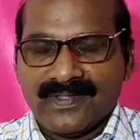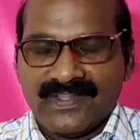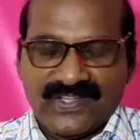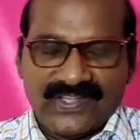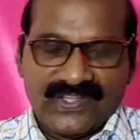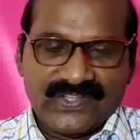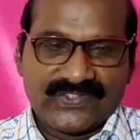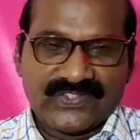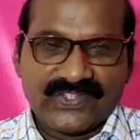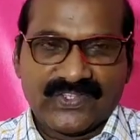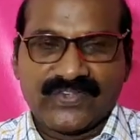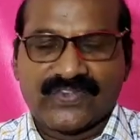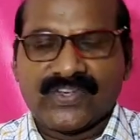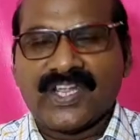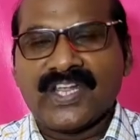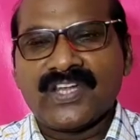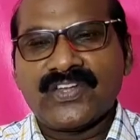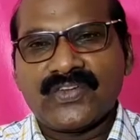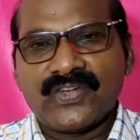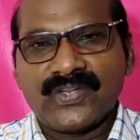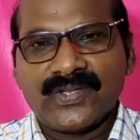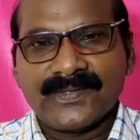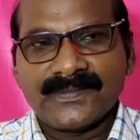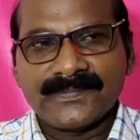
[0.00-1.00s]
isn't
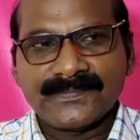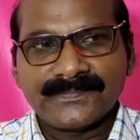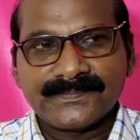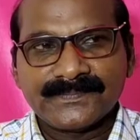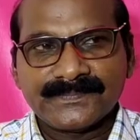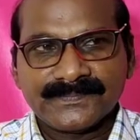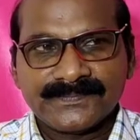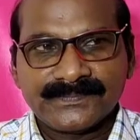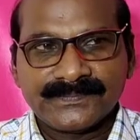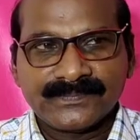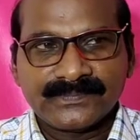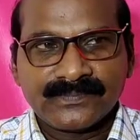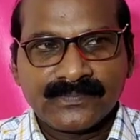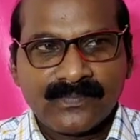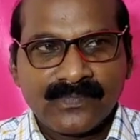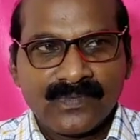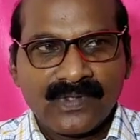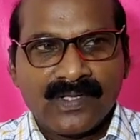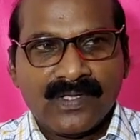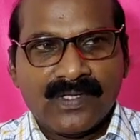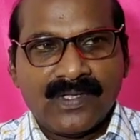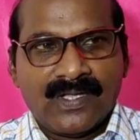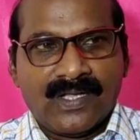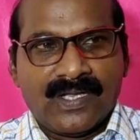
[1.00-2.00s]
it?
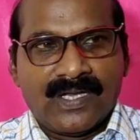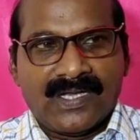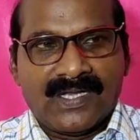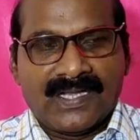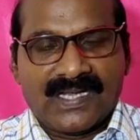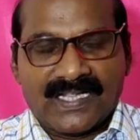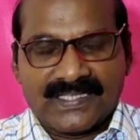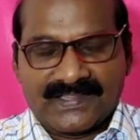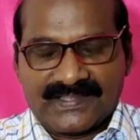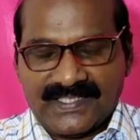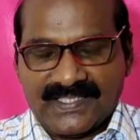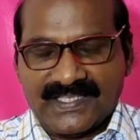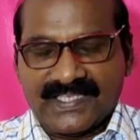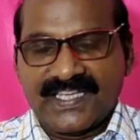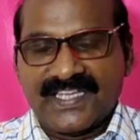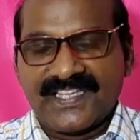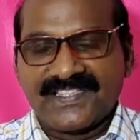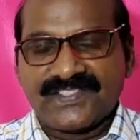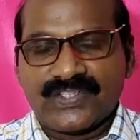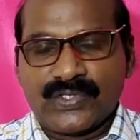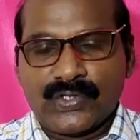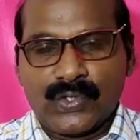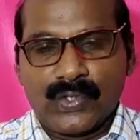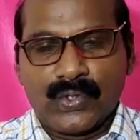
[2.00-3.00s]
Nothing
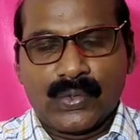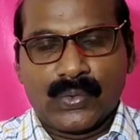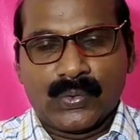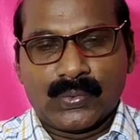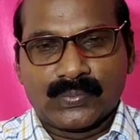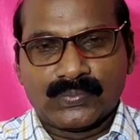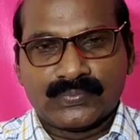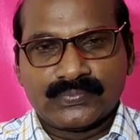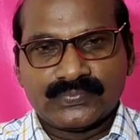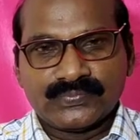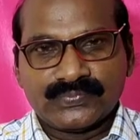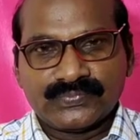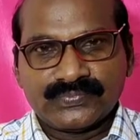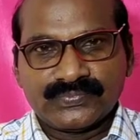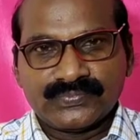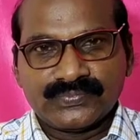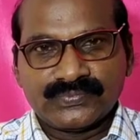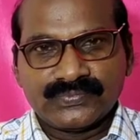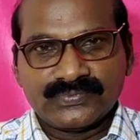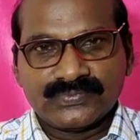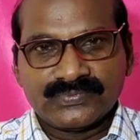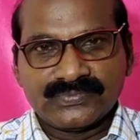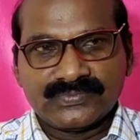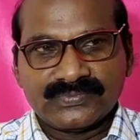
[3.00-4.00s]
is new.
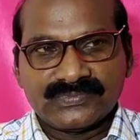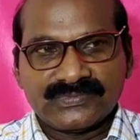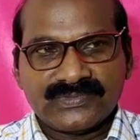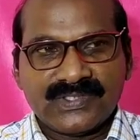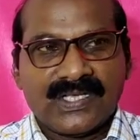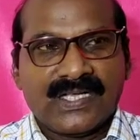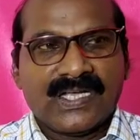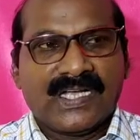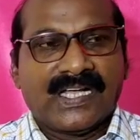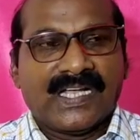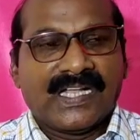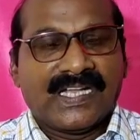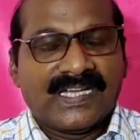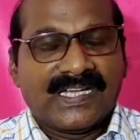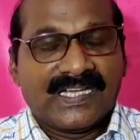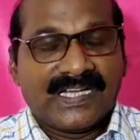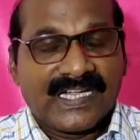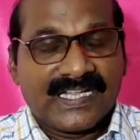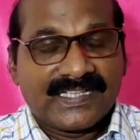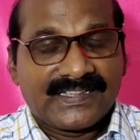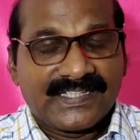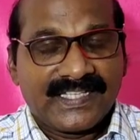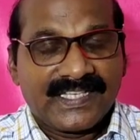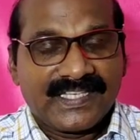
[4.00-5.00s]

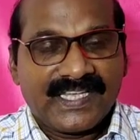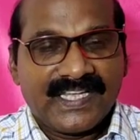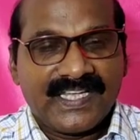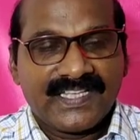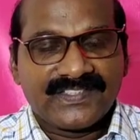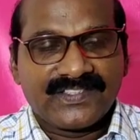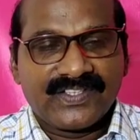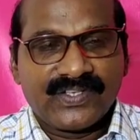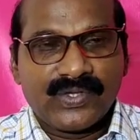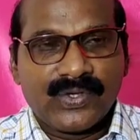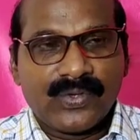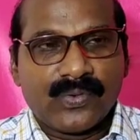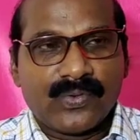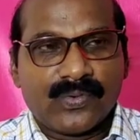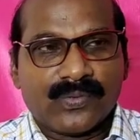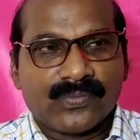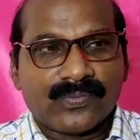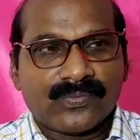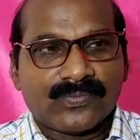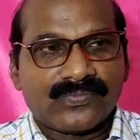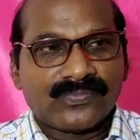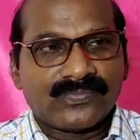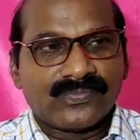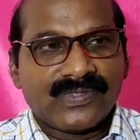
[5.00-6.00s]
Nothing is
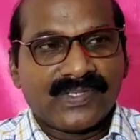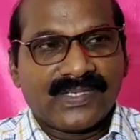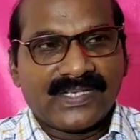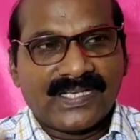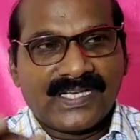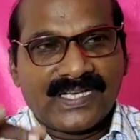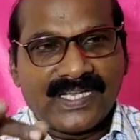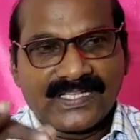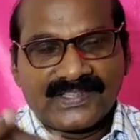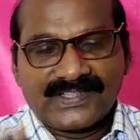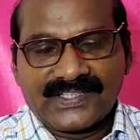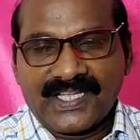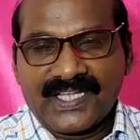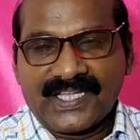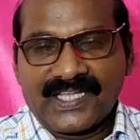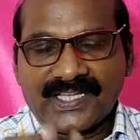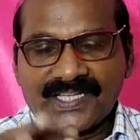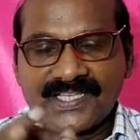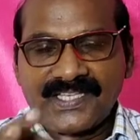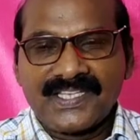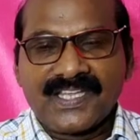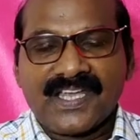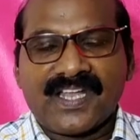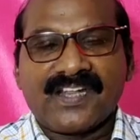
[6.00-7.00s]
new.
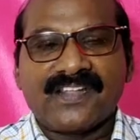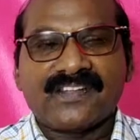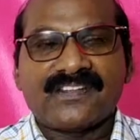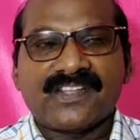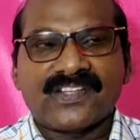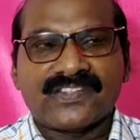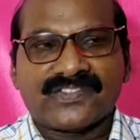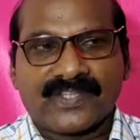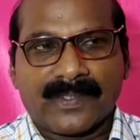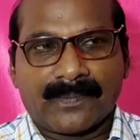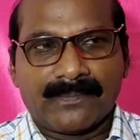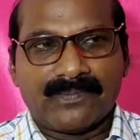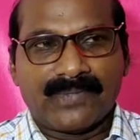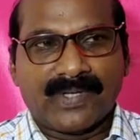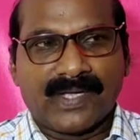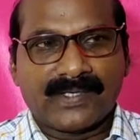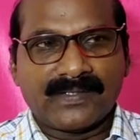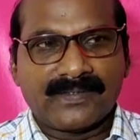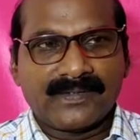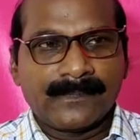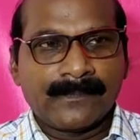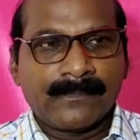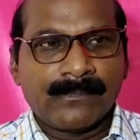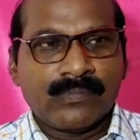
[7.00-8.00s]
Nothing here is the
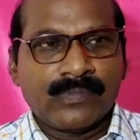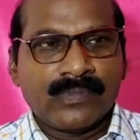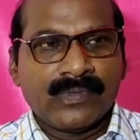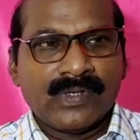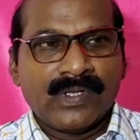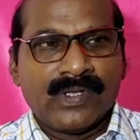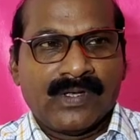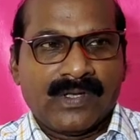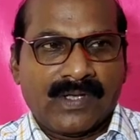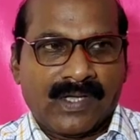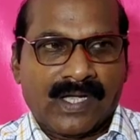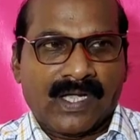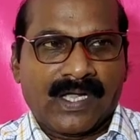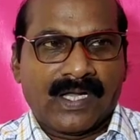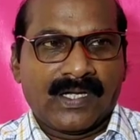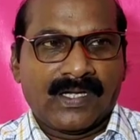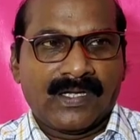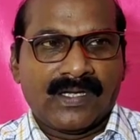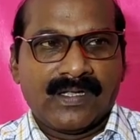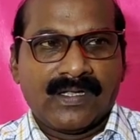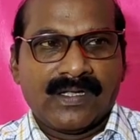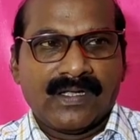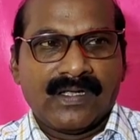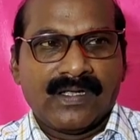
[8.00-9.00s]
subject.
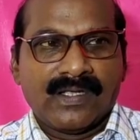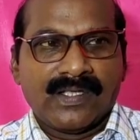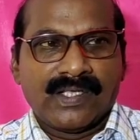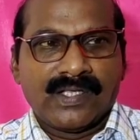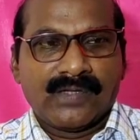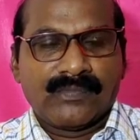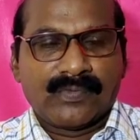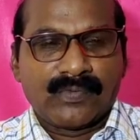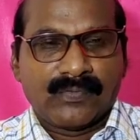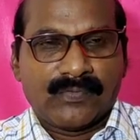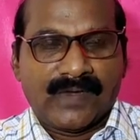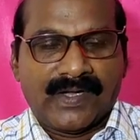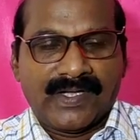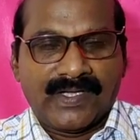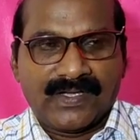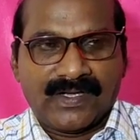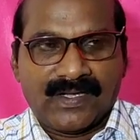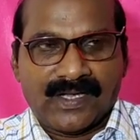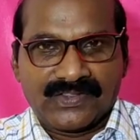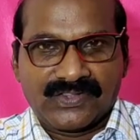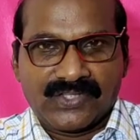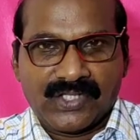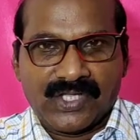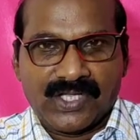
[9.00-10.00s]
And if you find
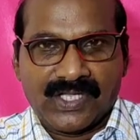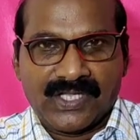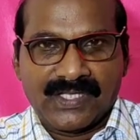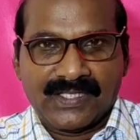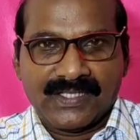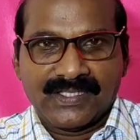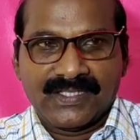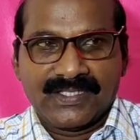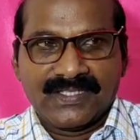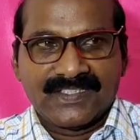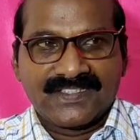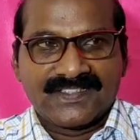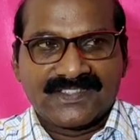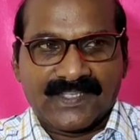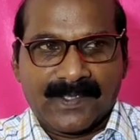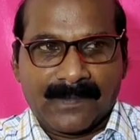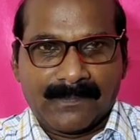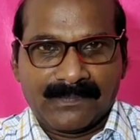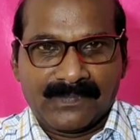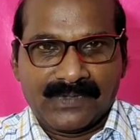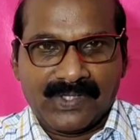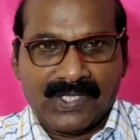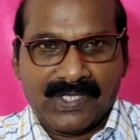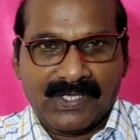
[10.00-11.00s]
nothing,
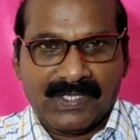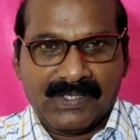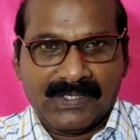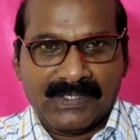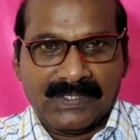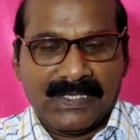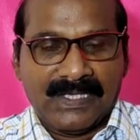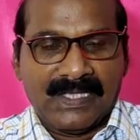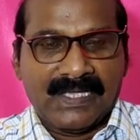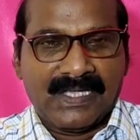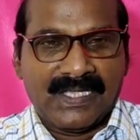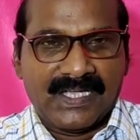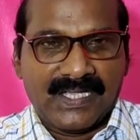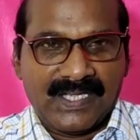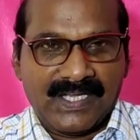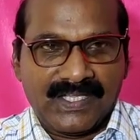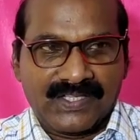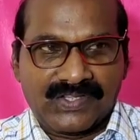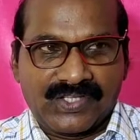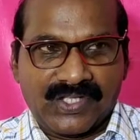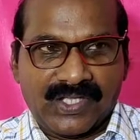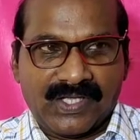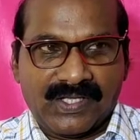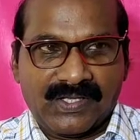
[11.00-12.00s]
something,
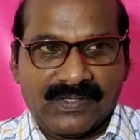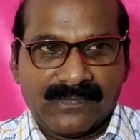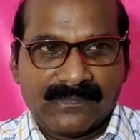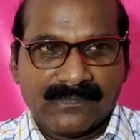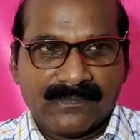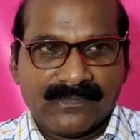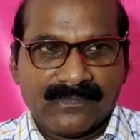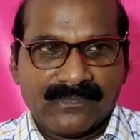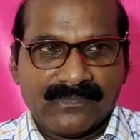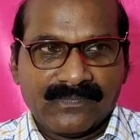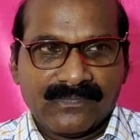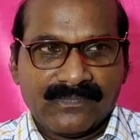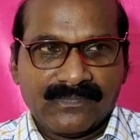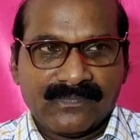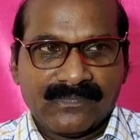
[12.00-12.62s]
anything,